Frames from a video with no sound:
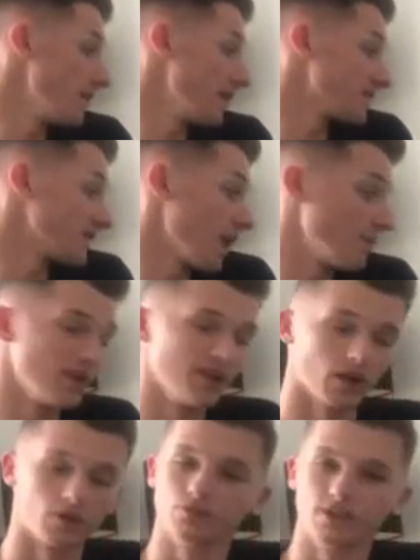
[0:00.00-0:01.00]
it's like
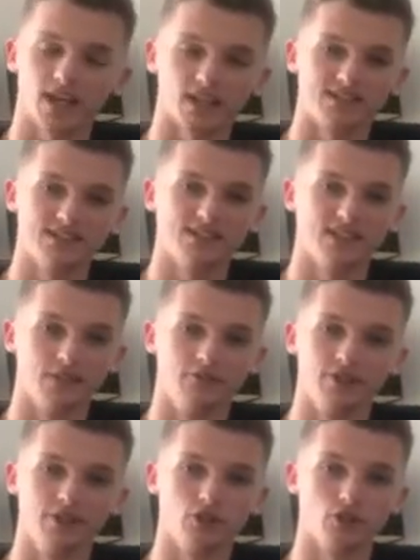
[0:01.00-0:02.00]
being on a reality
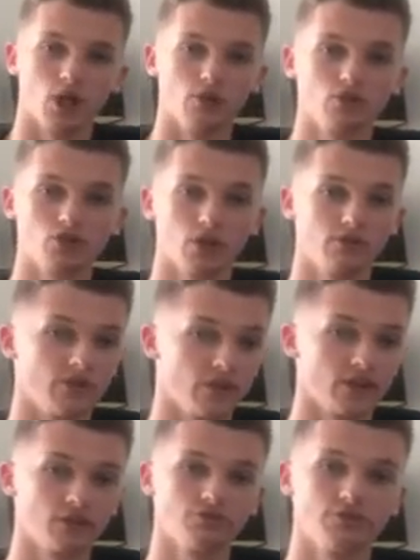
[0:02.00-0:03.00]
TV show. So if you
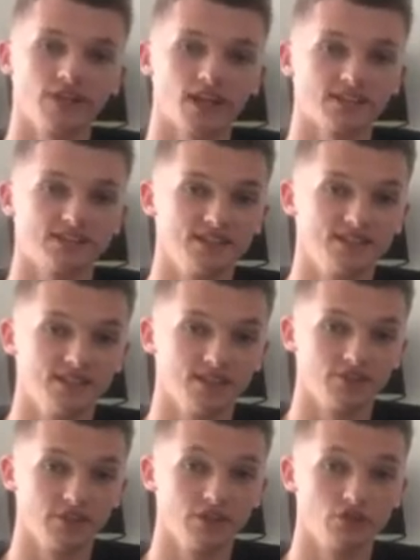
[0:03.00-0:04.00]
think of a reality
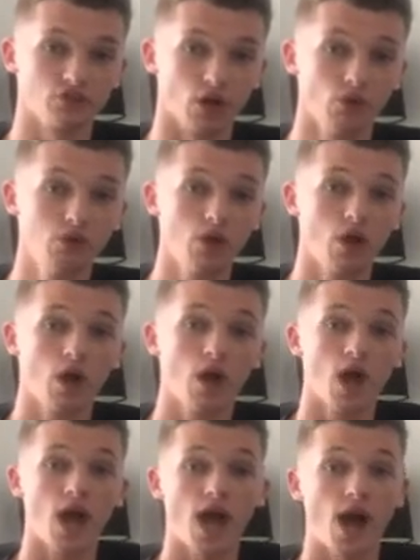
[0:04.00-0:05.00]
TV show,
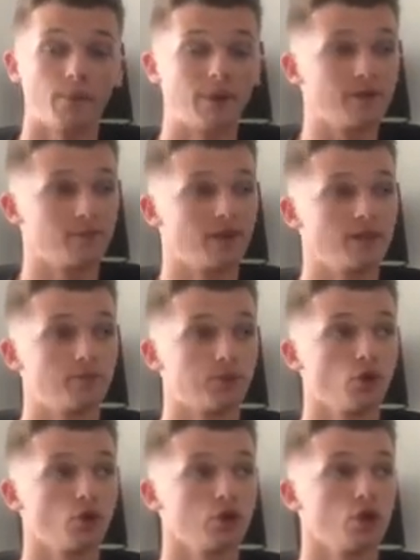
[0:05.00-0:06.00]
how many
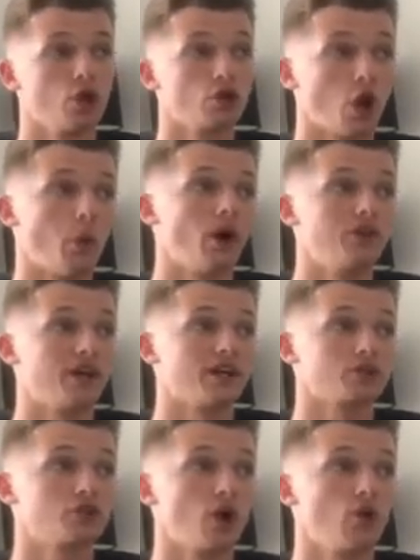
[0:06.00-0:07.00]
people go on that
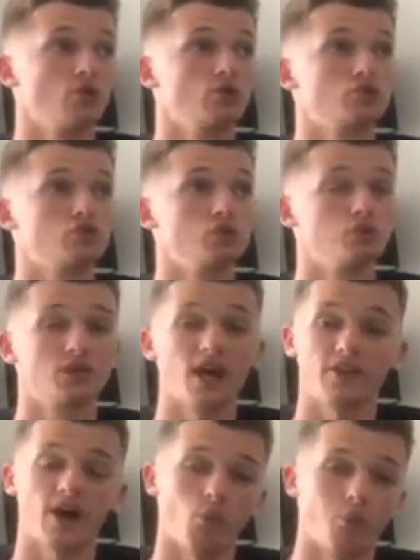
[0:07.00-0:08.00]
show to
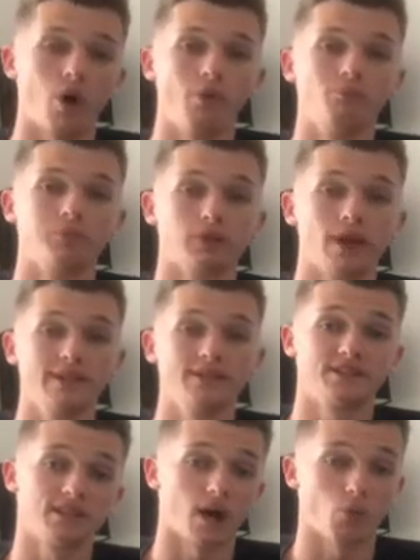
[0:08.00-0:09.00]
get that one
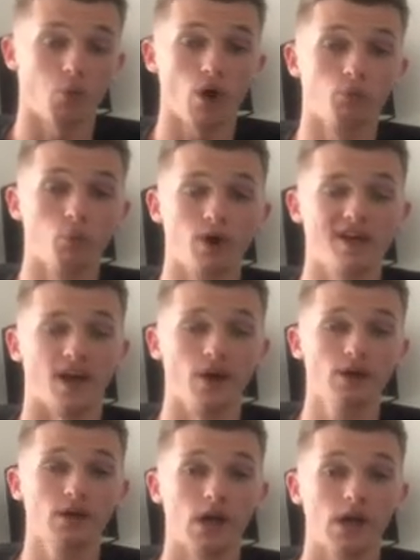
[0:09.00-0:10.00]
place, that one winner?